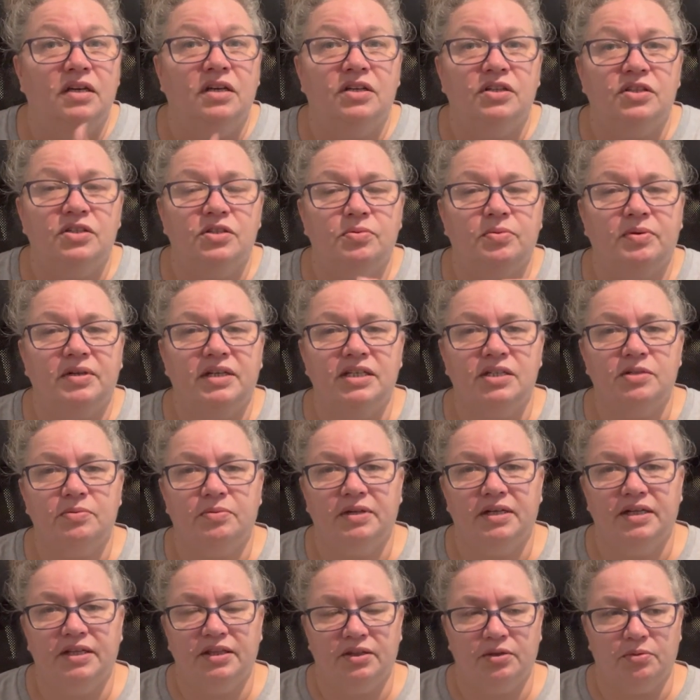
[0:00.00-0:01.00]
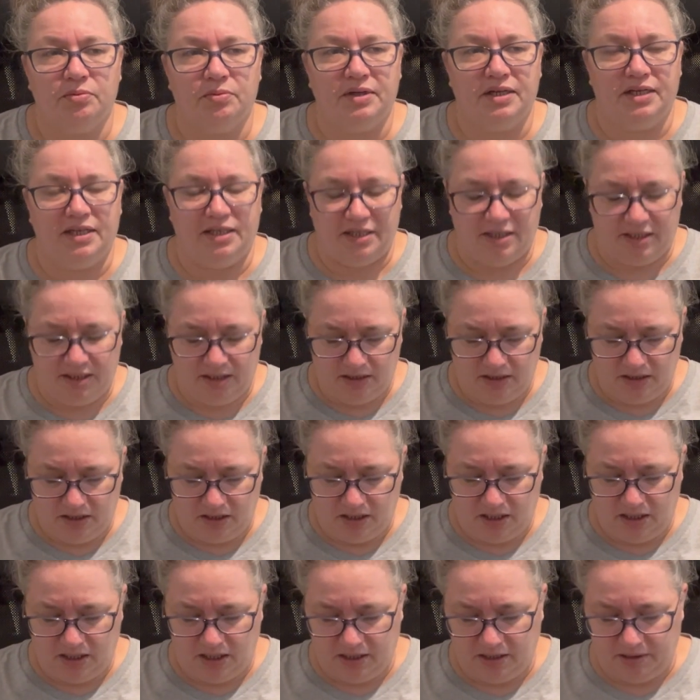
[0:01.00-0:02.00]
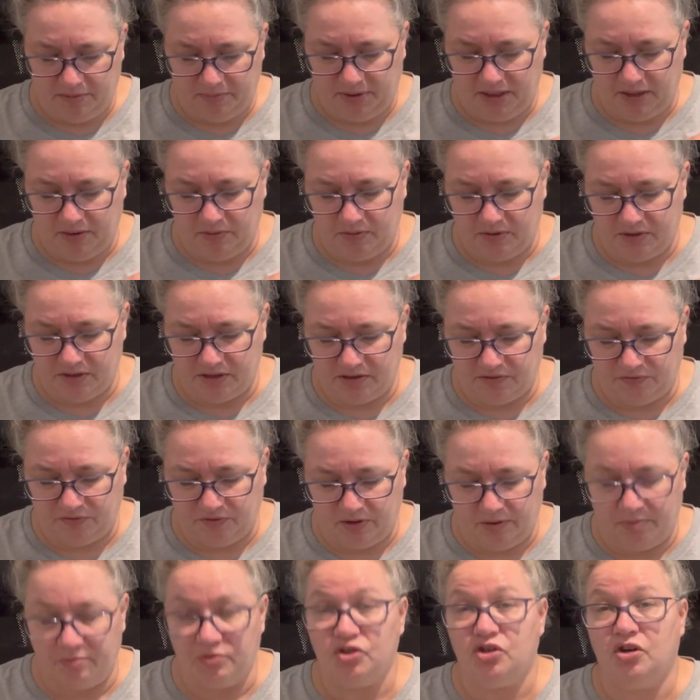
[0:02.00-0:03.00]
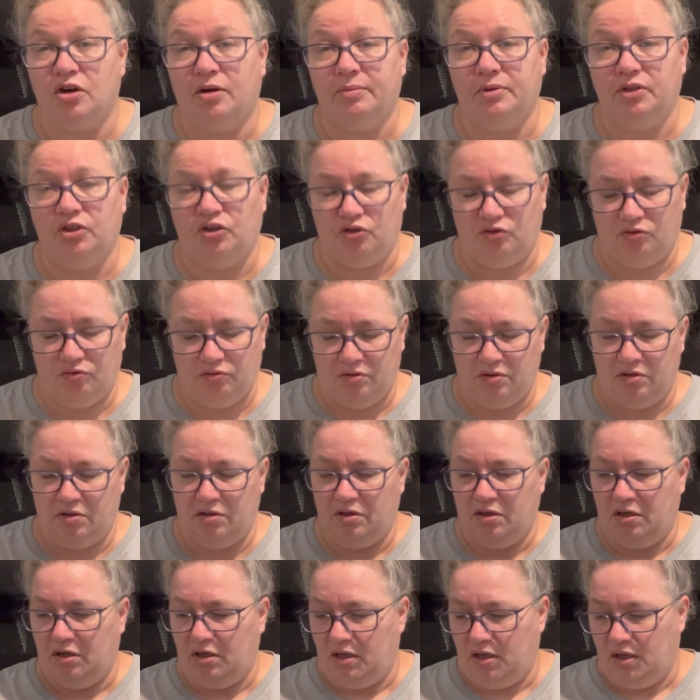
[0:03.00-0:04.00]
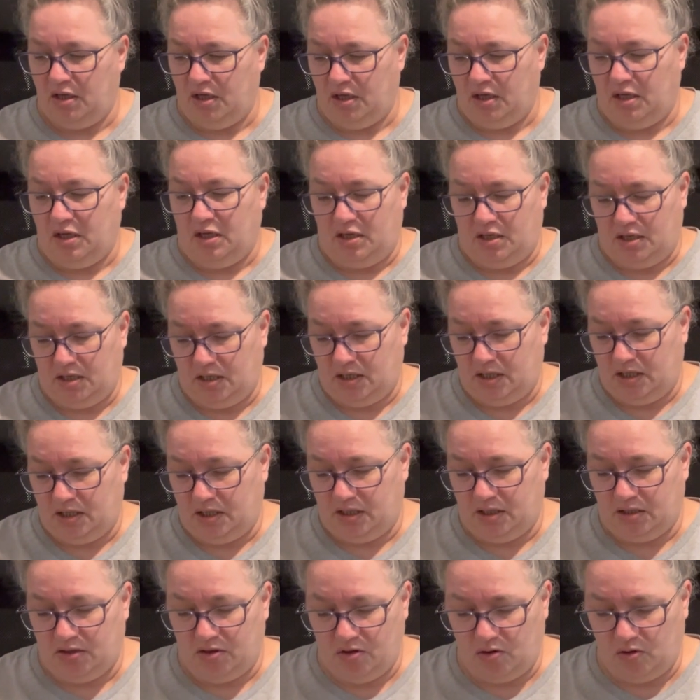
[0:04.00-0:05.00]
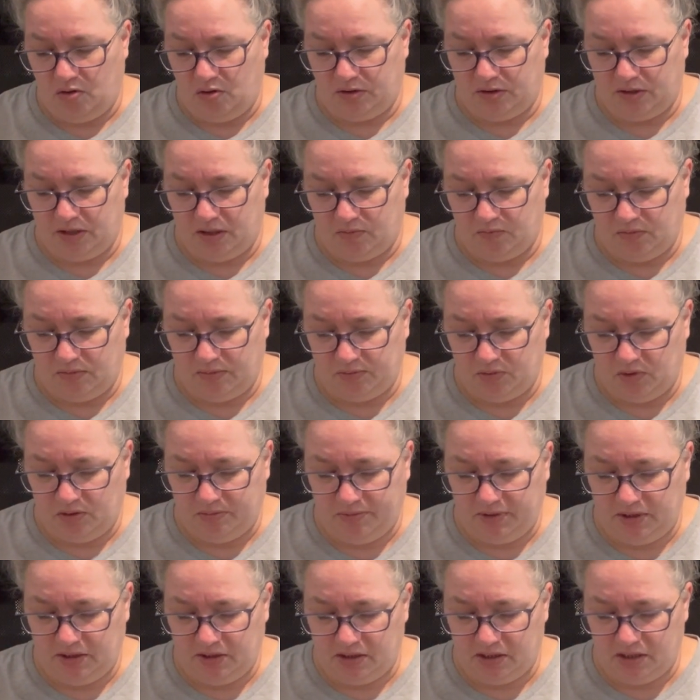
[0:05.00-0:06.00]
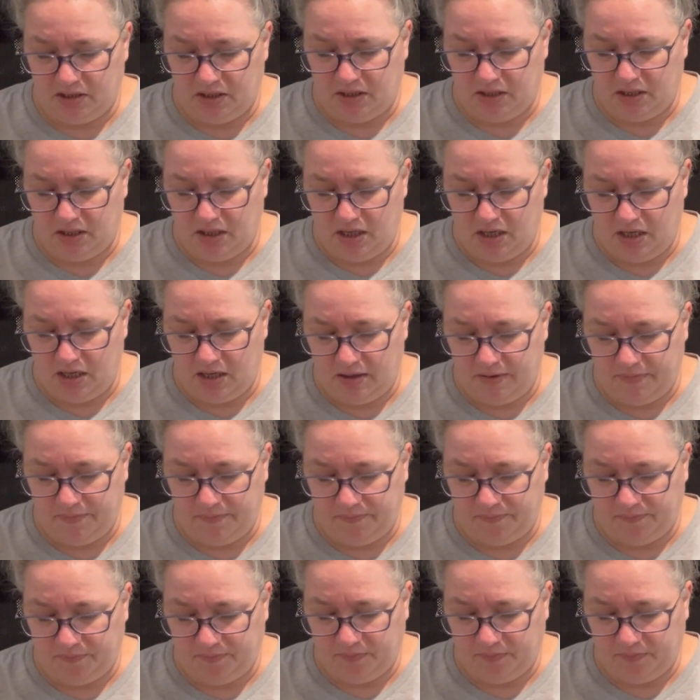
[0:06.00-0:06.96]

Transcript: 2023, it was from Charming You. And hold on one moment. I